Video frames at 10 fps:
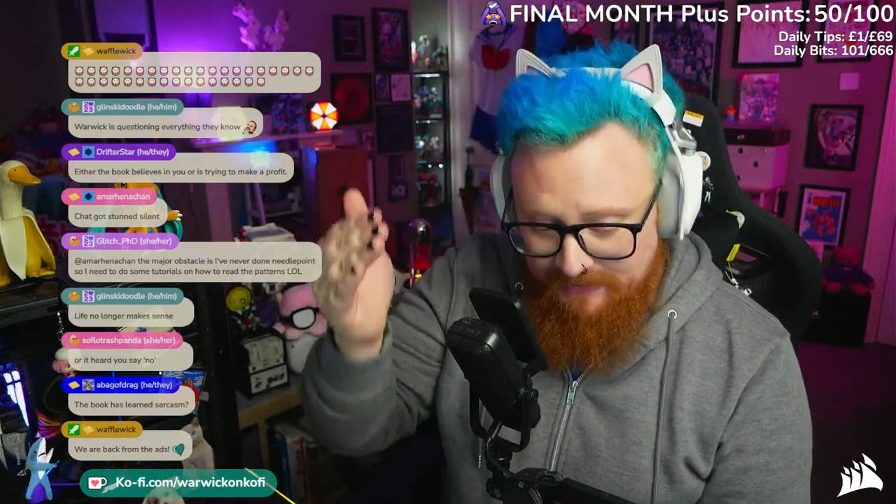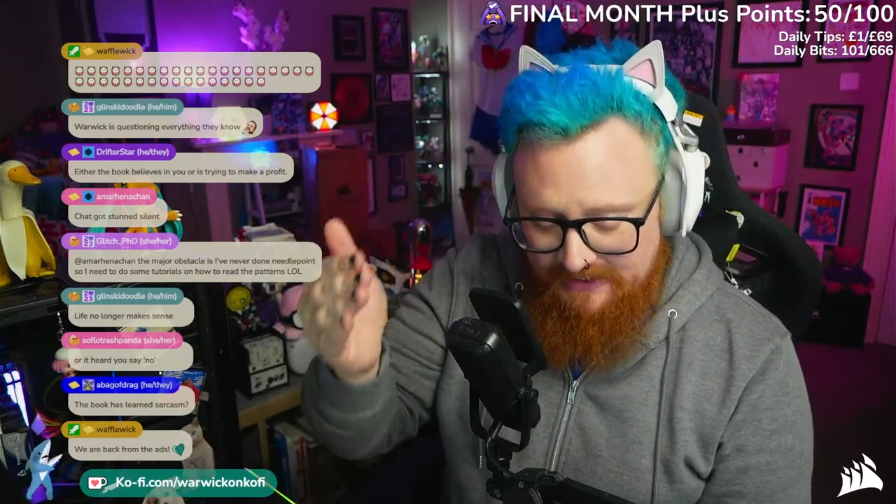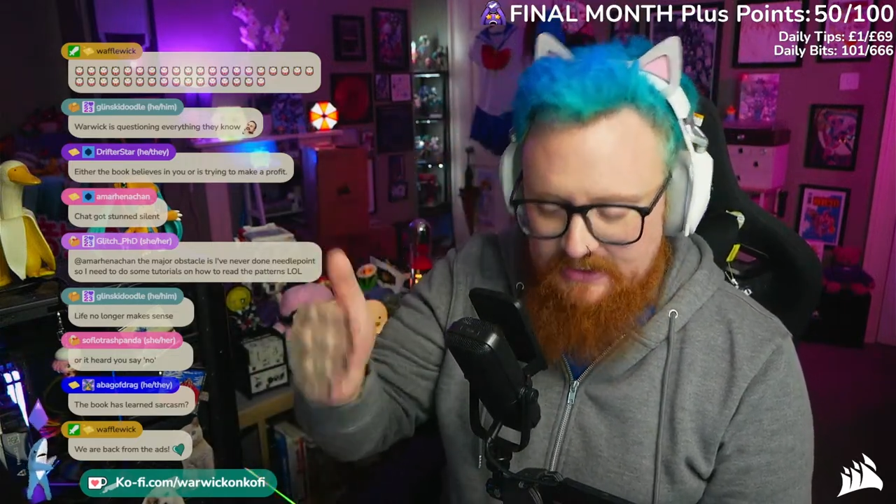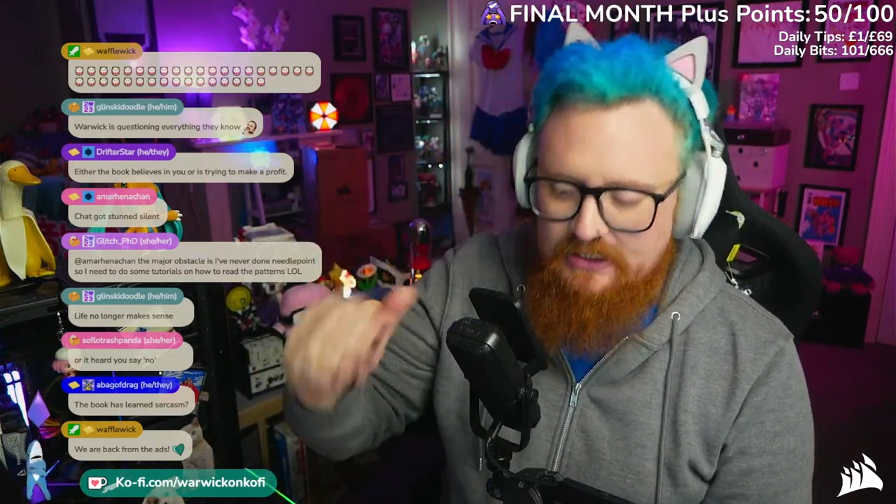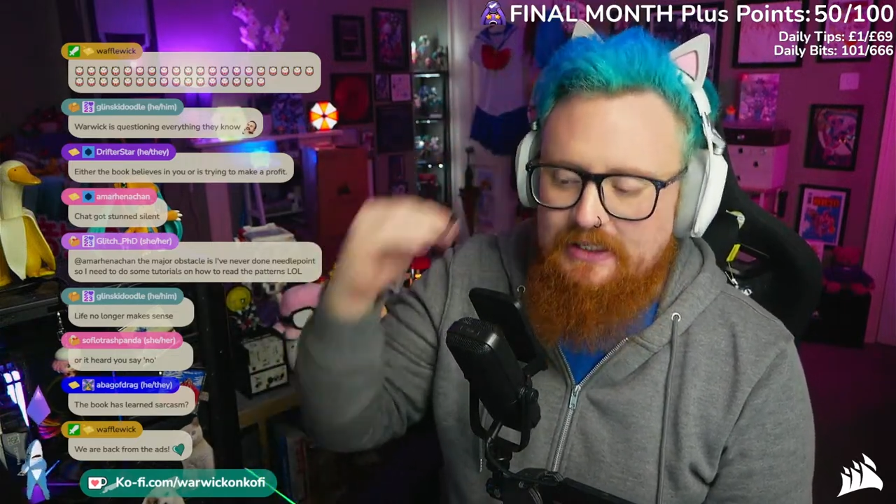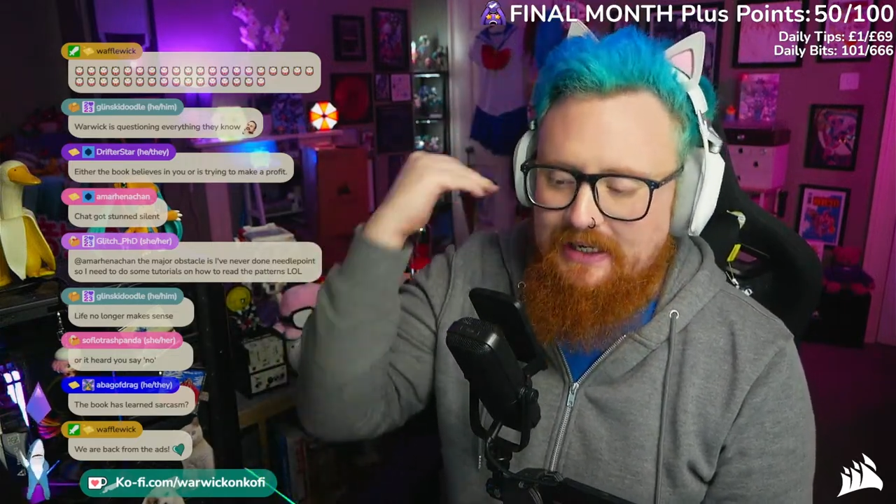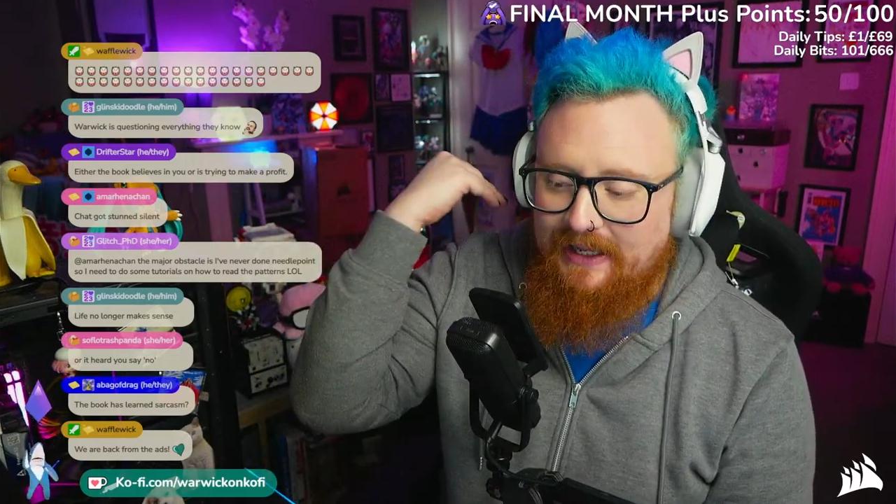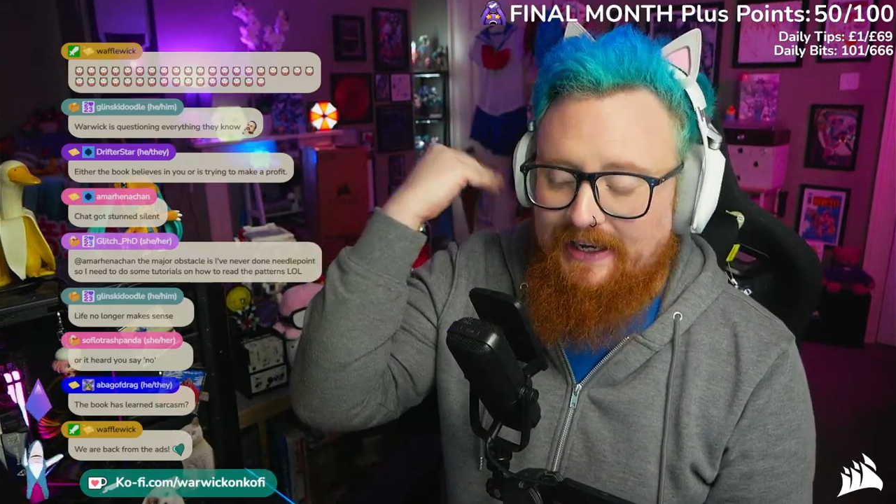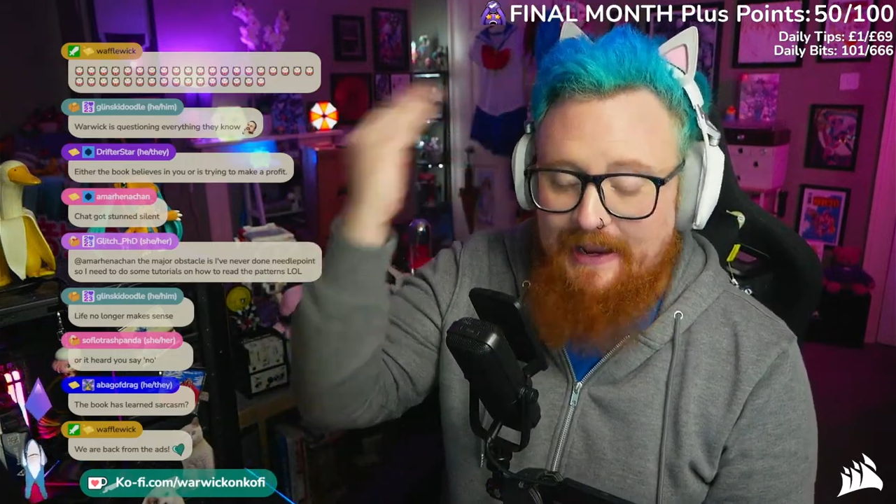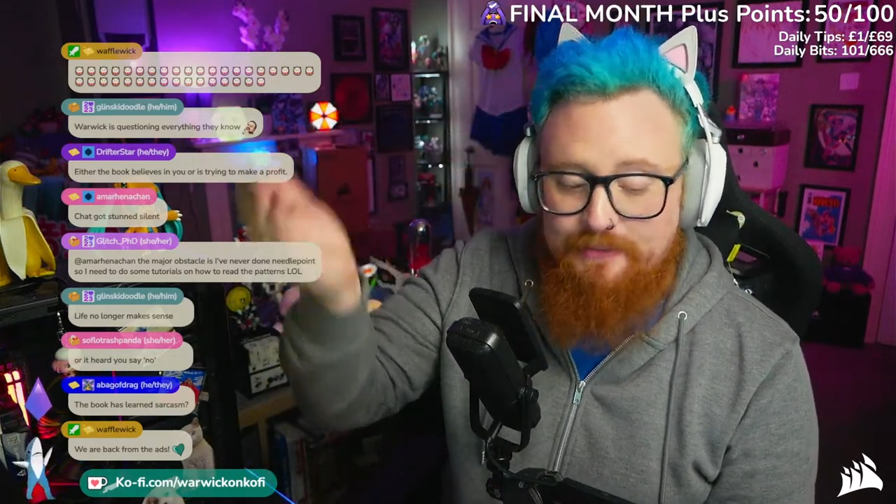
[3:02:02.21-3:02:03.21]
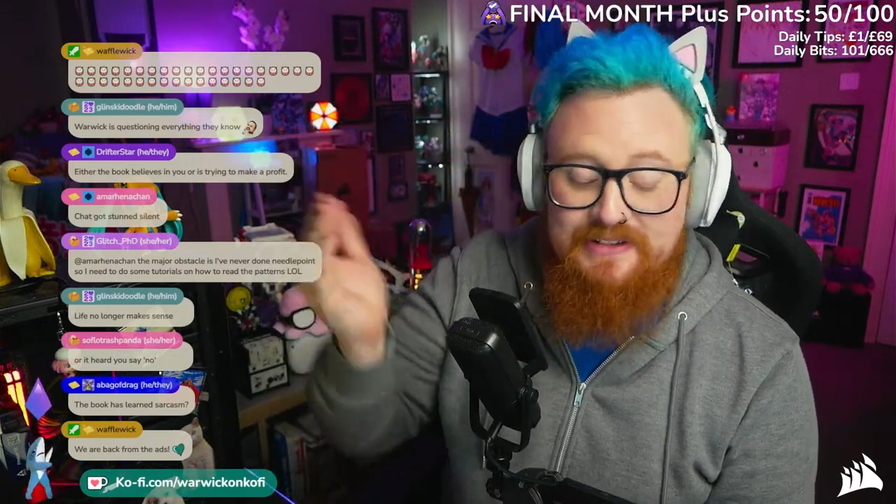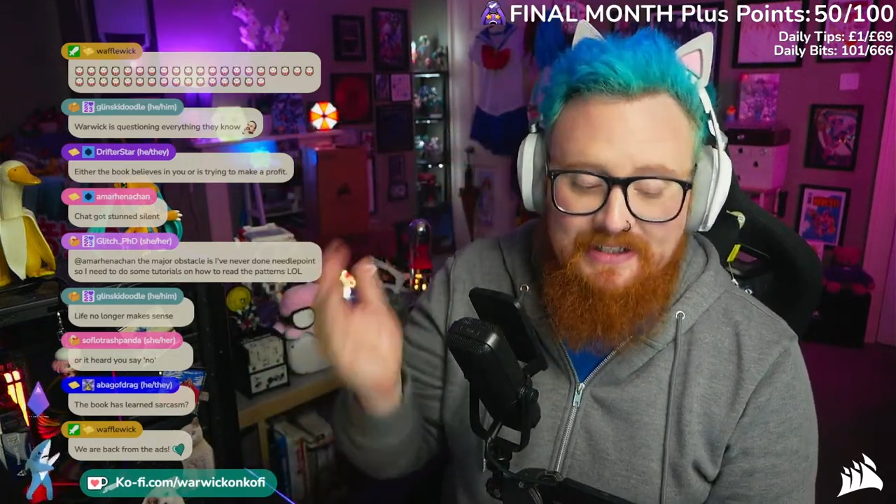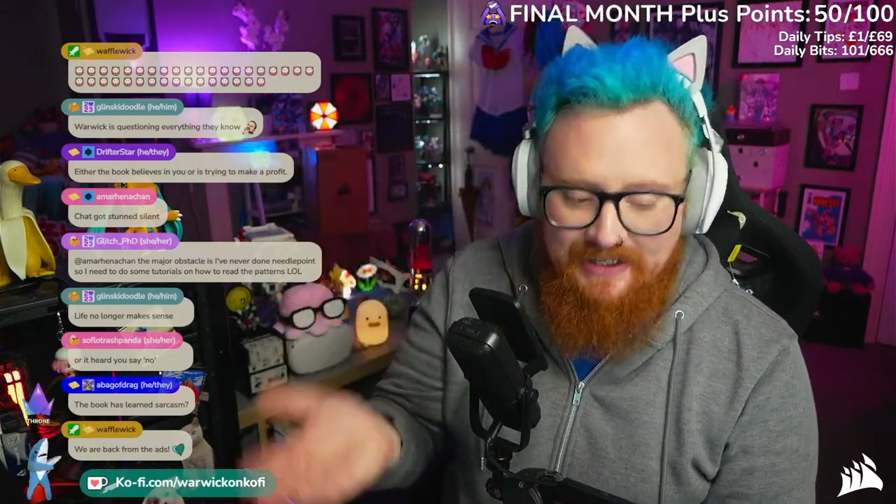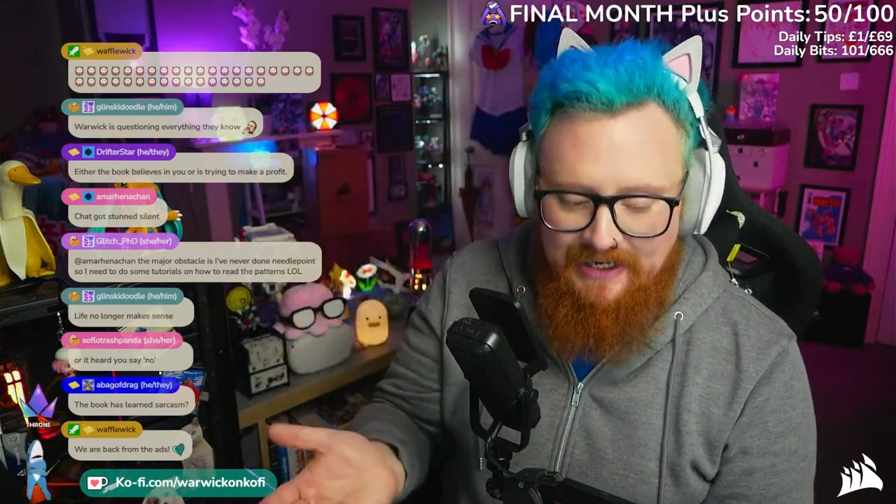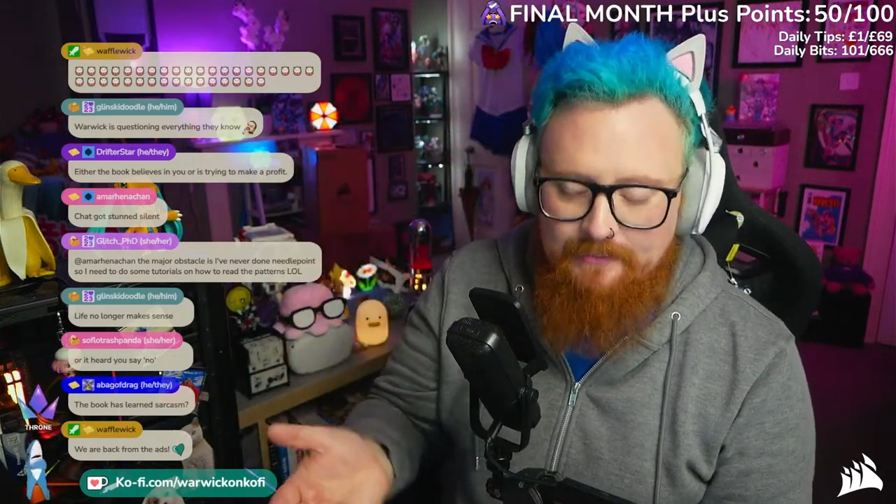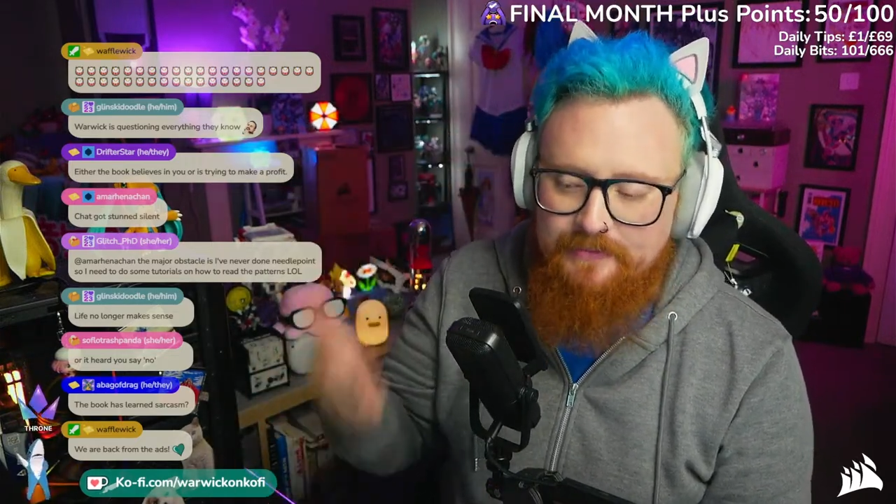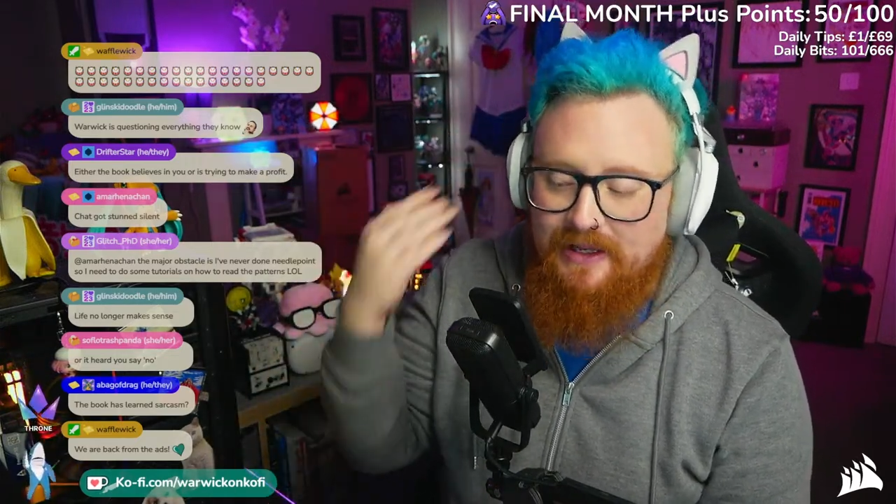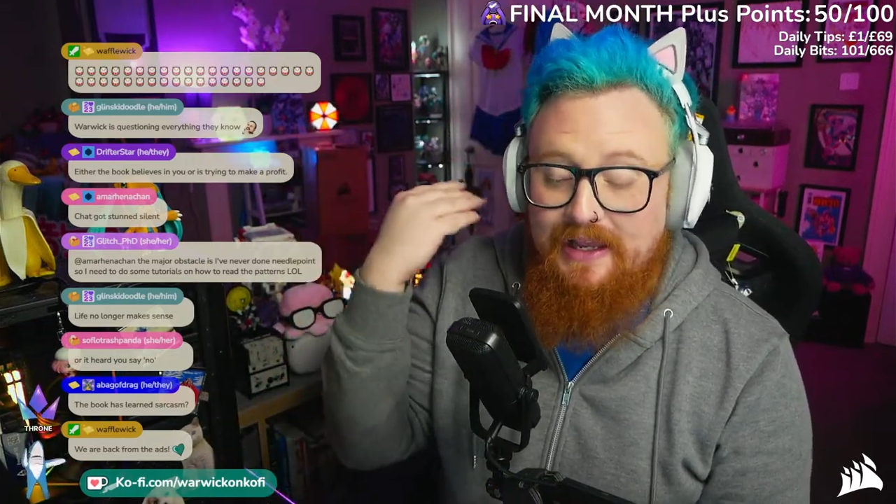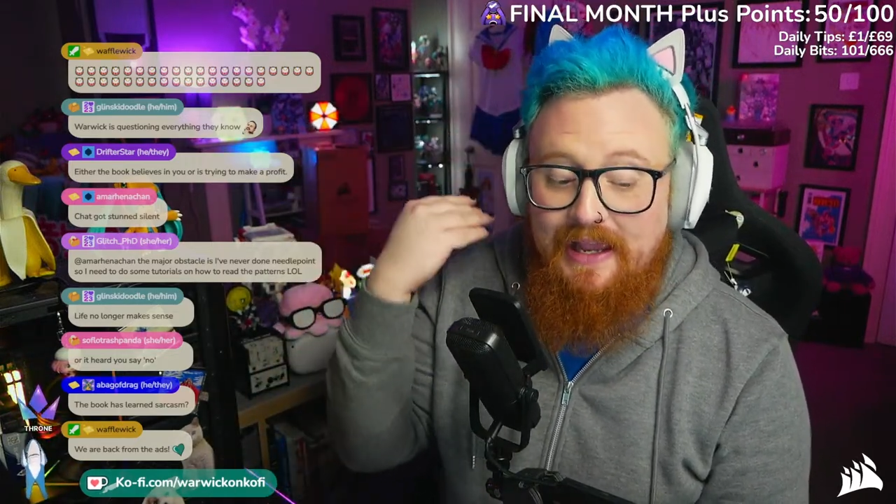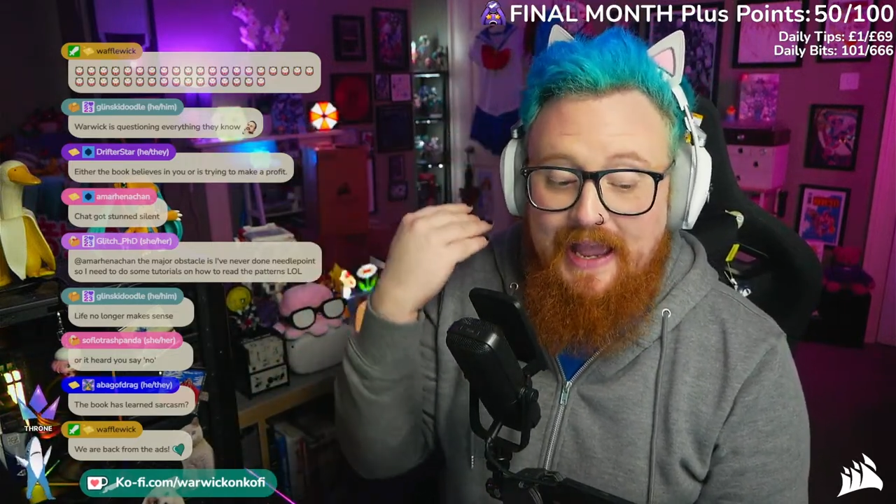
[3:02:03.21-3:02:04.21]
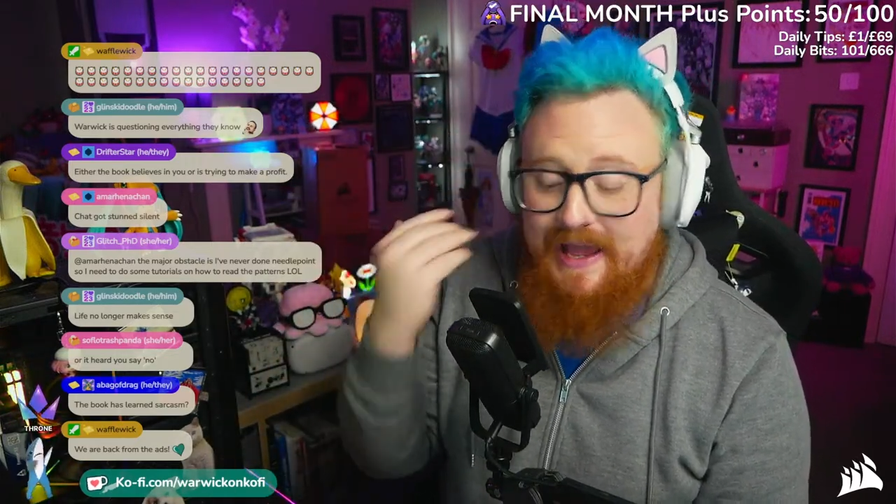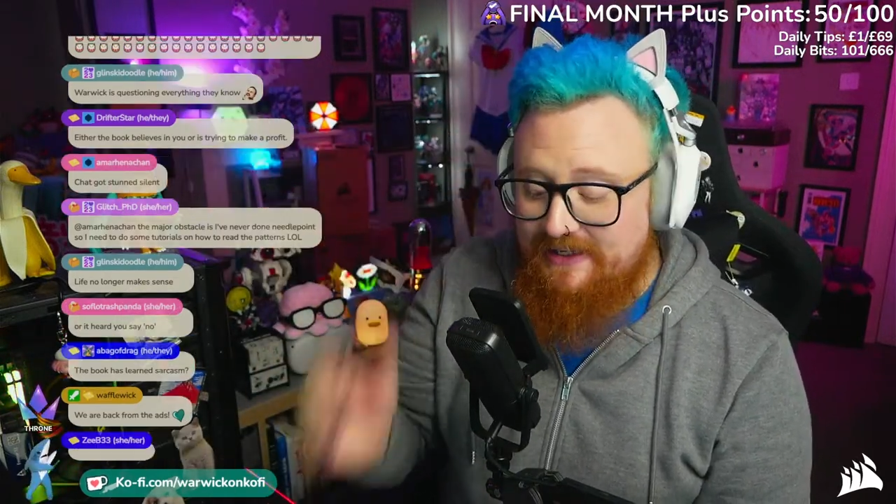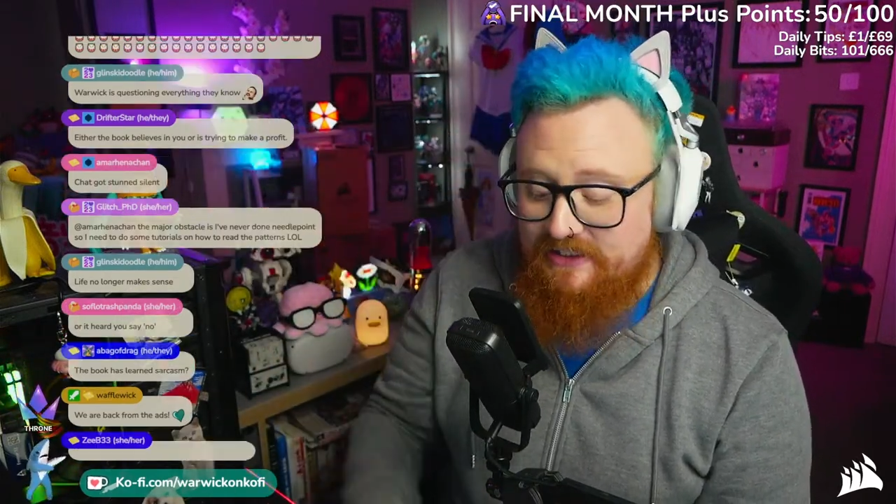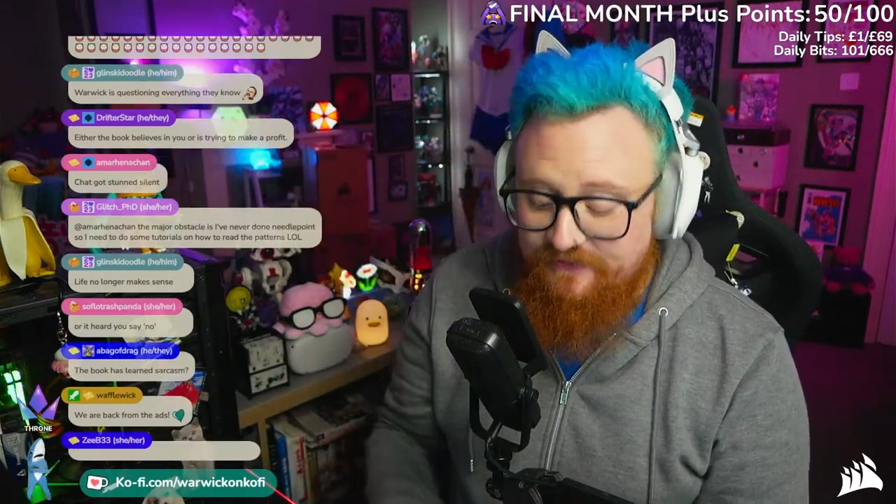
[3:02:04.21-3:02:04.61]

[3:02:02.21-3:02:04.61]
picked and it happens in the game. And